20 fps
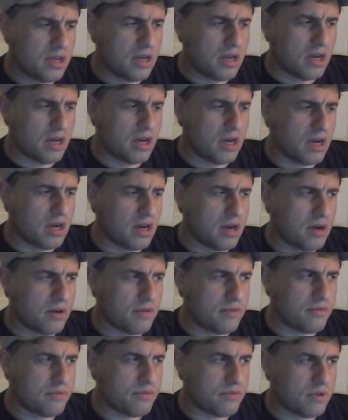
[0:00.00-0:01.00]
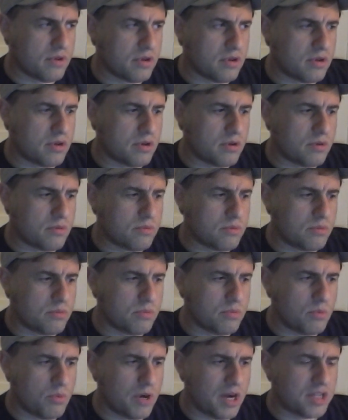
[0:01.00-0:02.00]

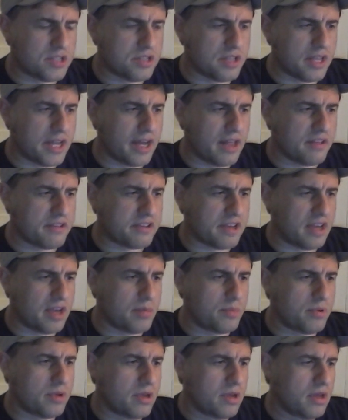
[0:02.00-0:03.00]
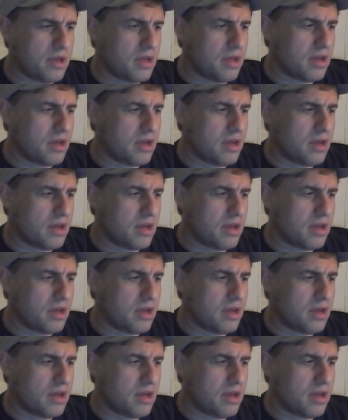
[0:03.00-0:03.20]
We'll watch the Dallas game,